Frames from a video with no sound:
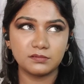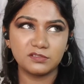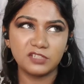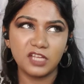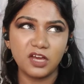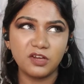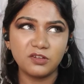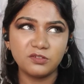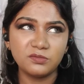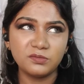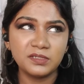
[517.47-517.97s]

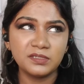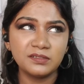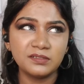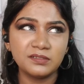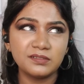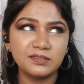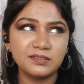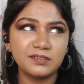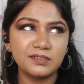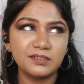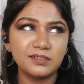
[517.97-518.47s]

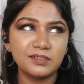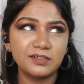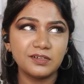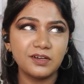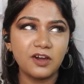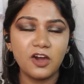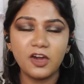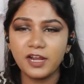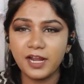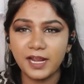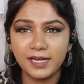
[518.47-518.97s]

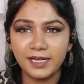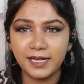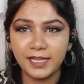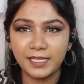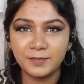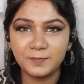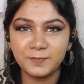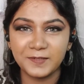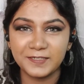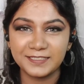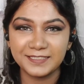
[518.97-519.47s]
or
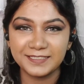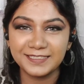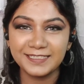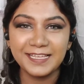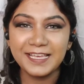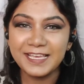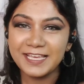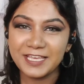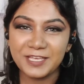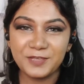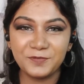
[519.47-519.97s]
unlike button
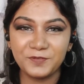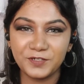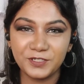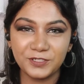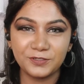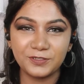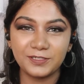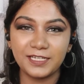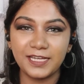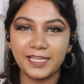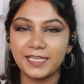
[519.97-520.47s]
if you
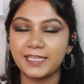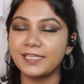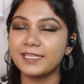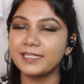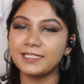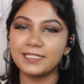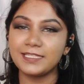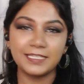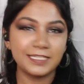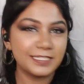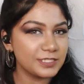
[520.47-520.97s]
don't like
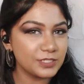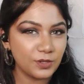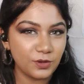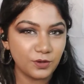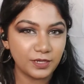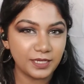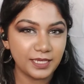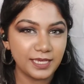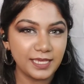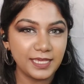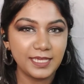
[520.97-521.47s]
it. It's
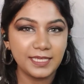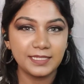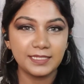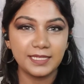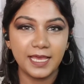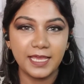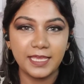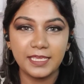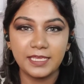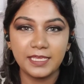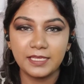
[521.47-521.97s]
okay.
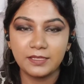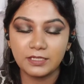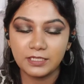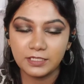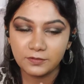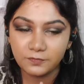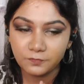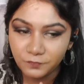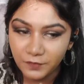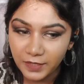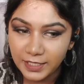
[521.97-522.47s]
I
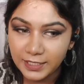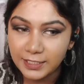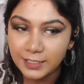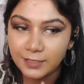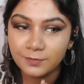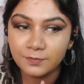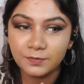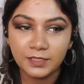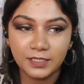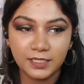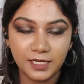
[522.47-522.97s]

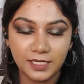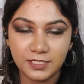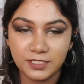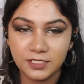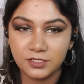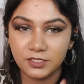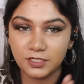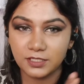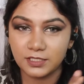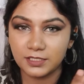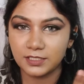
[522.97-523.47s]
welcome the
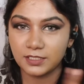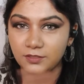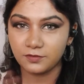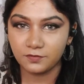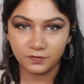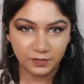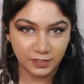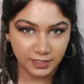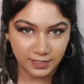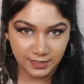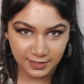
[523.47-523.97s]
constructive
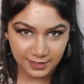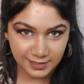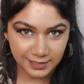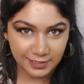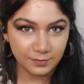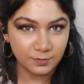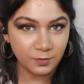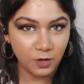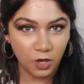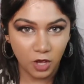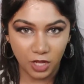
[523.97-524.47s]

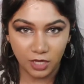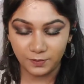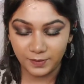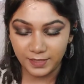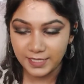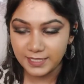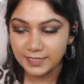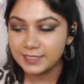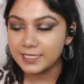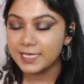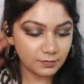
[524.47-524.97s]
criticism
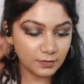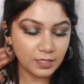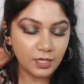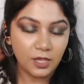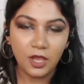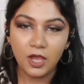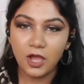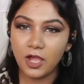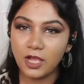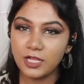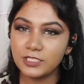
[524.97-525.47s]
always.
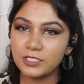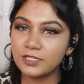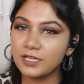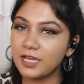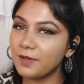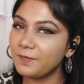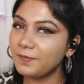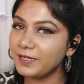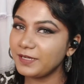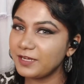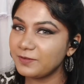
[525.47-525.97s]
Also,
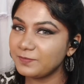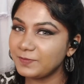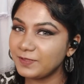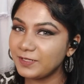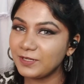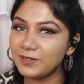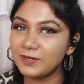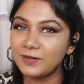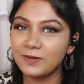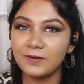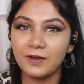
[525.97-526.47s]
comment down
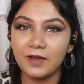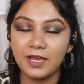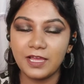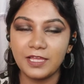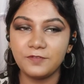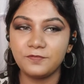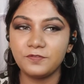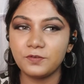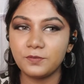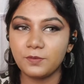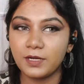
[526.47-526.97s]
below
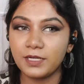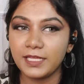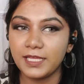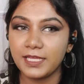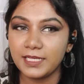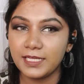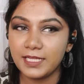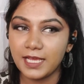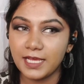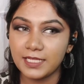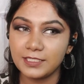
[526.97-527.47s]
if you want
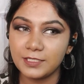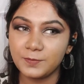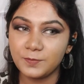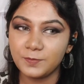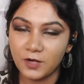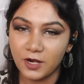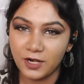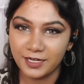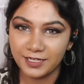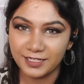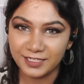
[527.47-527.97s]
any other
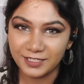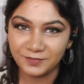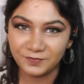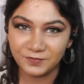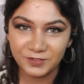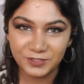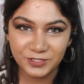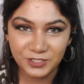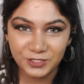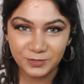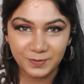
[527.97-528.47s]
product
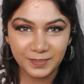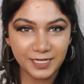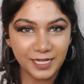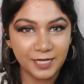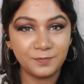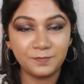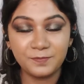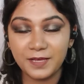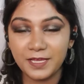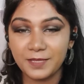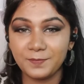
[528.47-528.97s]
reviews to be
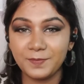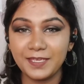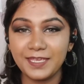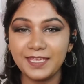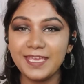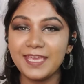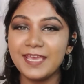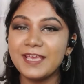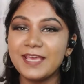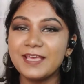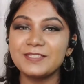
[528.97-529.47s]
done by
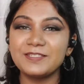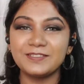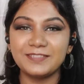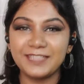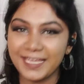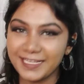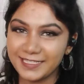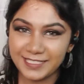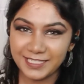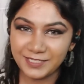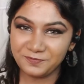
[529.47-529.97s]
me. So
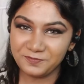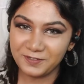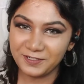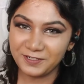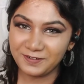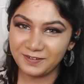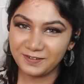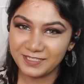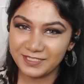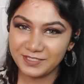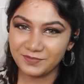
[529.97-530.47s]
that's it for
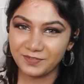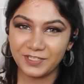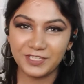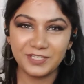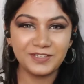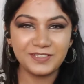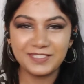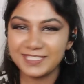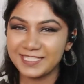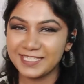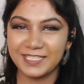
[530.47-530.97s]
today's
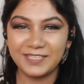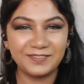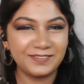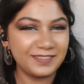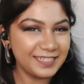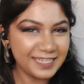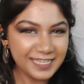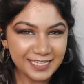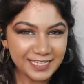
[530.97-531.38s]
video. See you in the